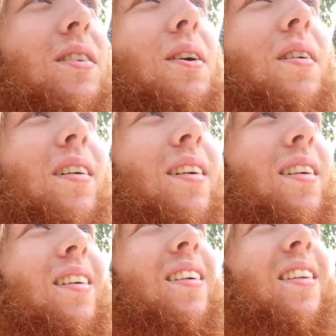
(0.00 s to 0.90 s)
so
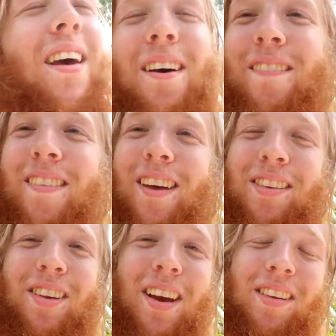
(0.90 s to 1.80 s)
yeah
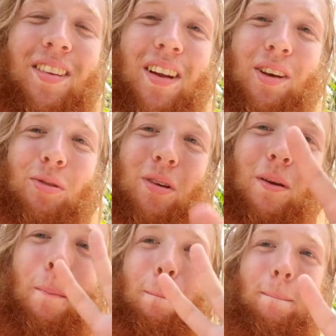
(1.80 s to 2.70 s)
I'll see you guys in the next one